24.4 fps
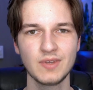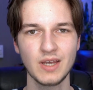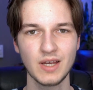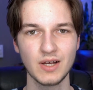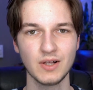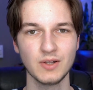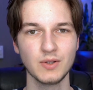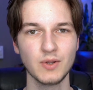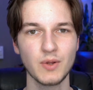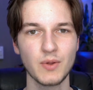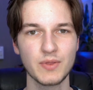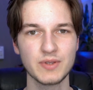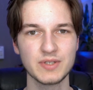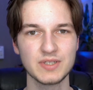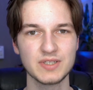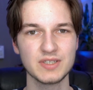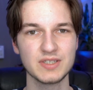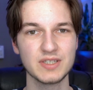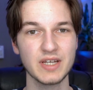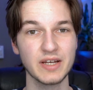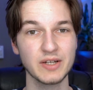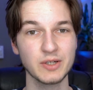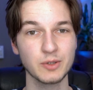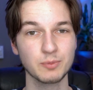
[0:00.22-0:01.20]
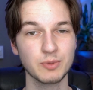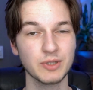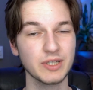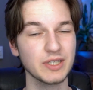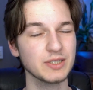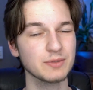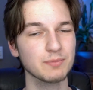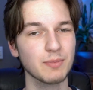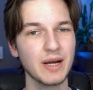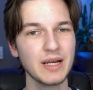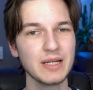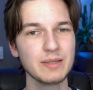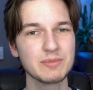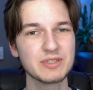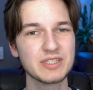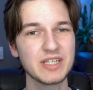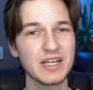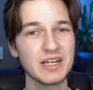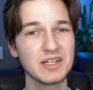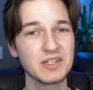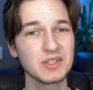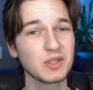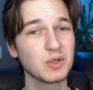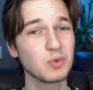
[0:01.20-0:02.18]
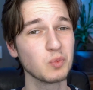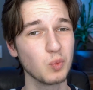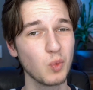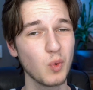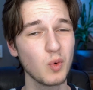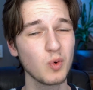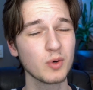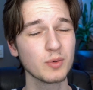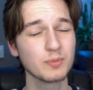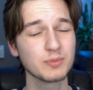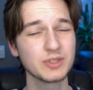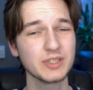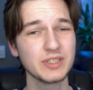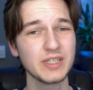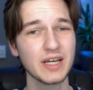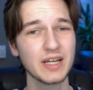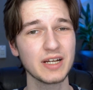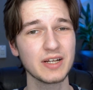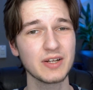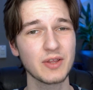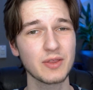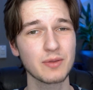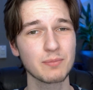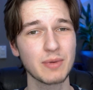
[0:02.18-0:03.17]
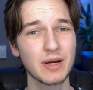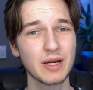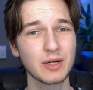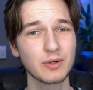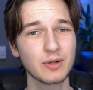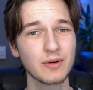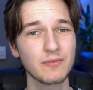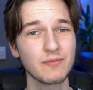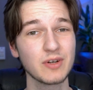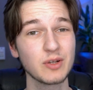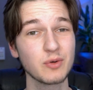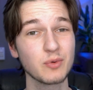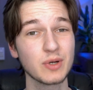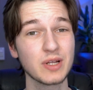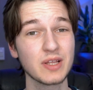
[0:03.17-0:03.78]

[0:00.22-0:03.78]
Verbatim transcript: Hello, this is Daniel Blaze. My name is Daniel and welcome to yet another Minecraft video,